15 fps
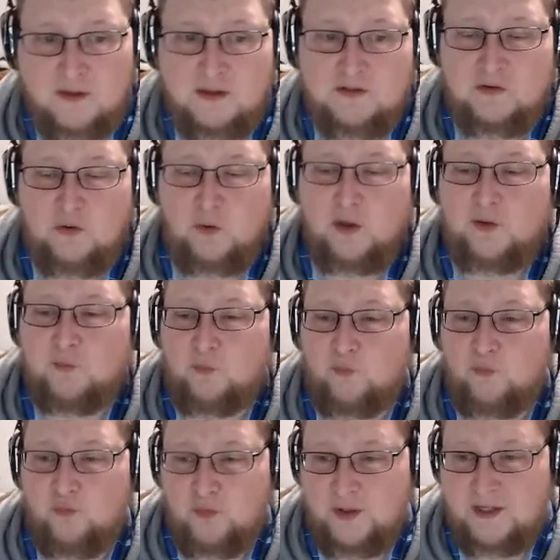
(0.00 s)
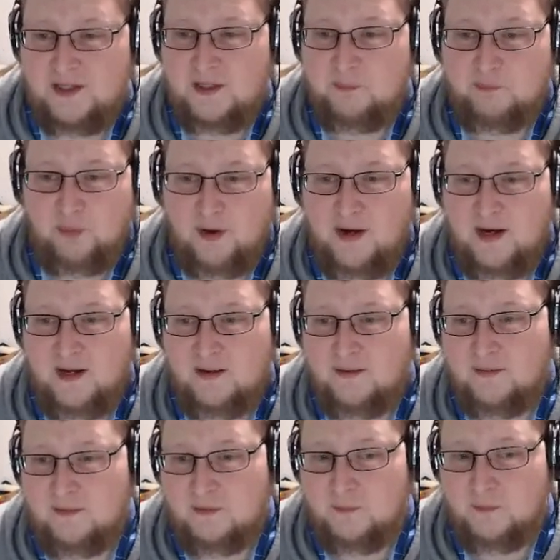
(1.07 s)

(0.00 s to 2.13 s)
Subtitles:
So it really brung